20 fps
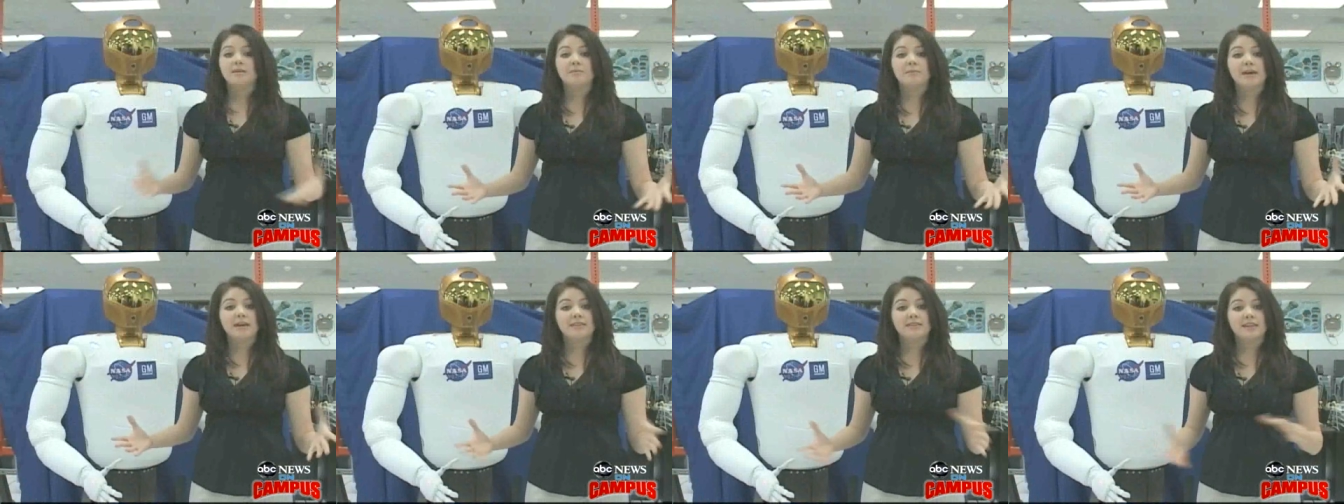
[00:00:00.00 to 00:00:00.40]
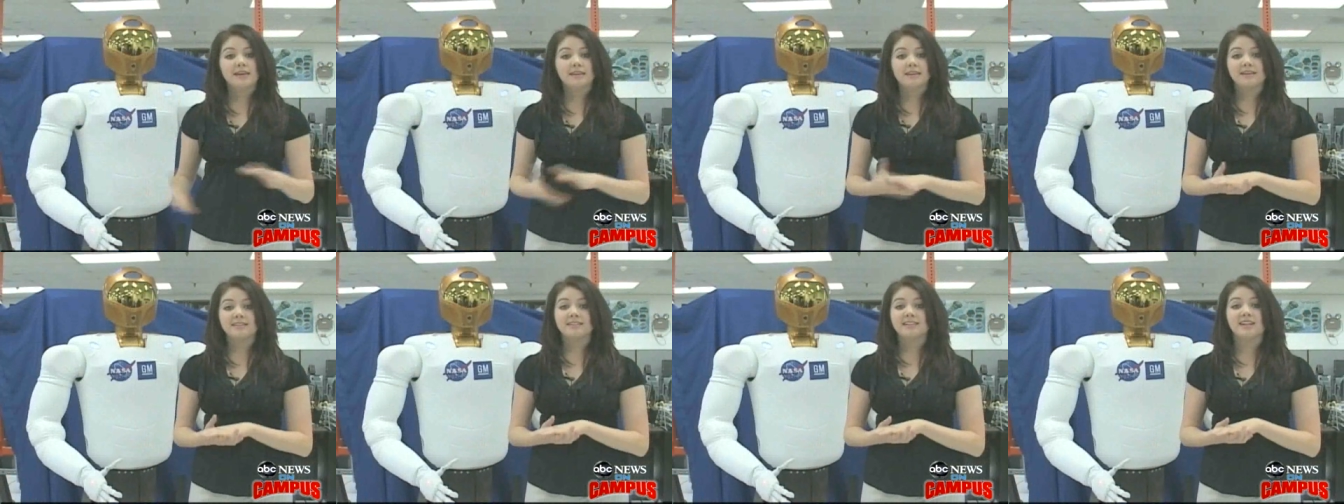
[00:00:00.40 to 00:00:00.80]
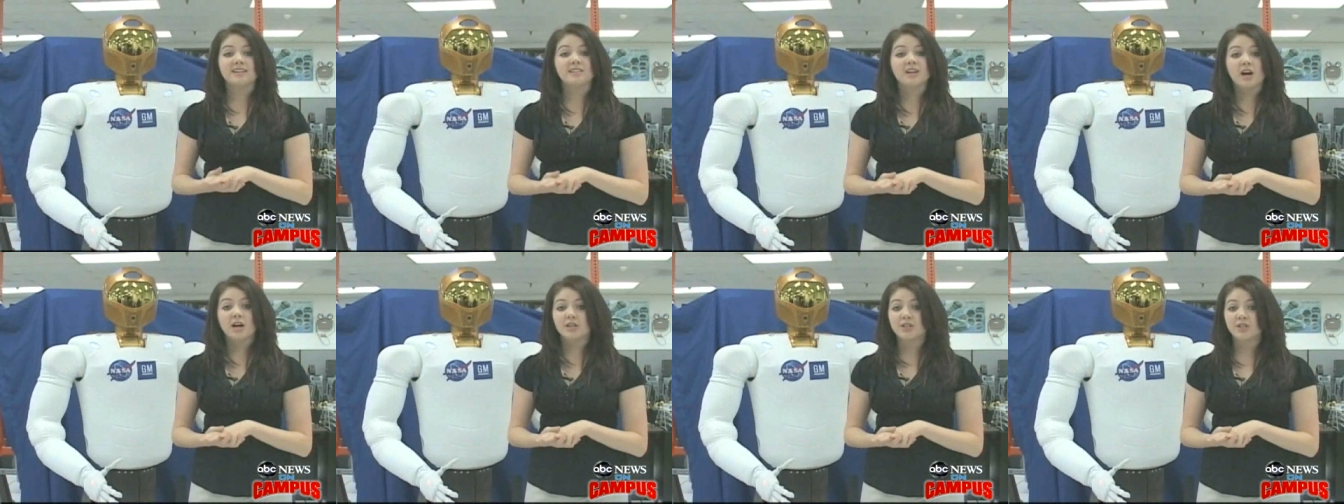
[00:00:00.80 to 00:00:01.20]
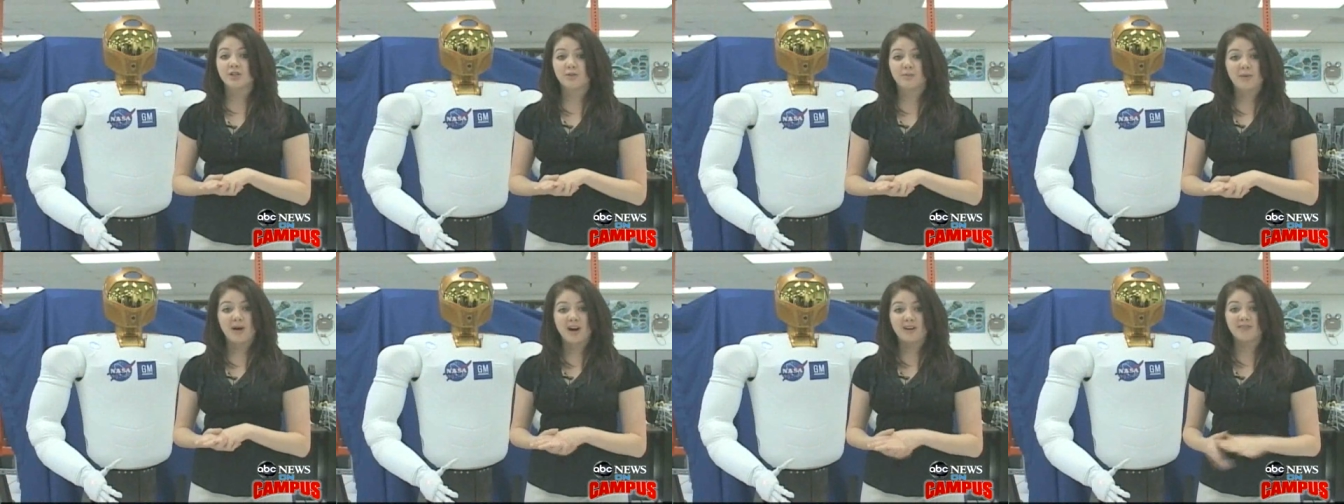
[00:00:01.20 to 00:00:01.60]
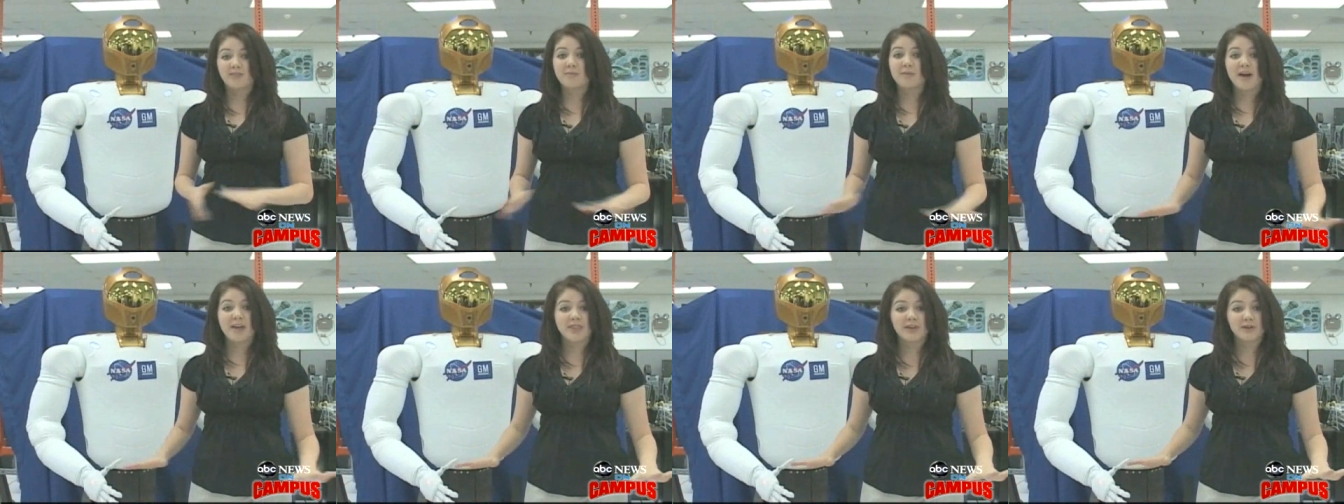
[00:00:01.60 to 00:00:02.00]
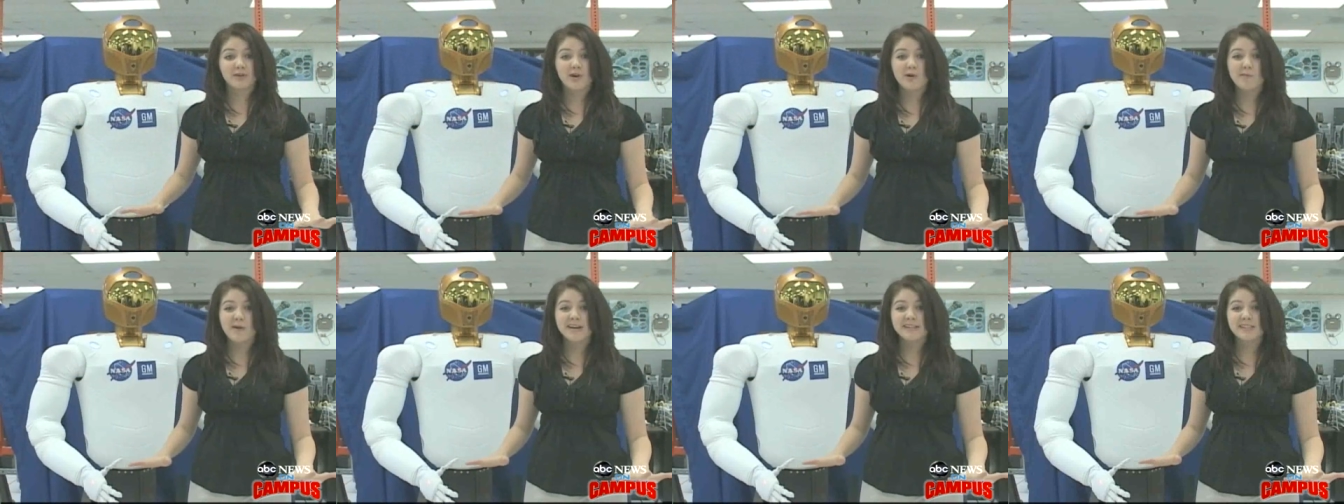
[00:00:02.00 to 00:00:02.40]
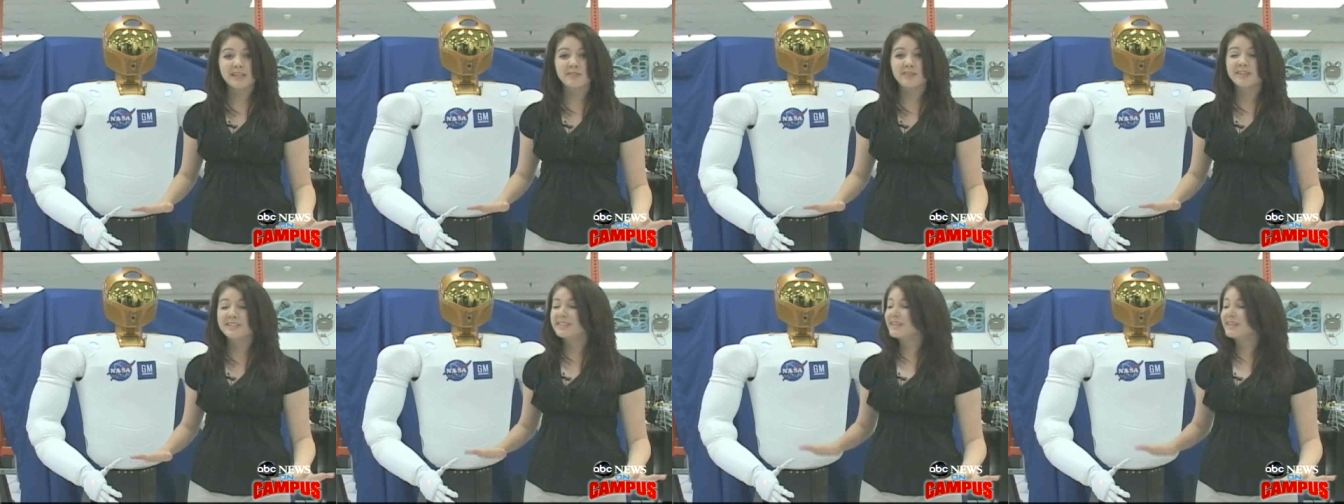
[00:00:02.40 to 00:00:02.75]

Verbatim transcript: The main thing that sets R2 apart from other robots of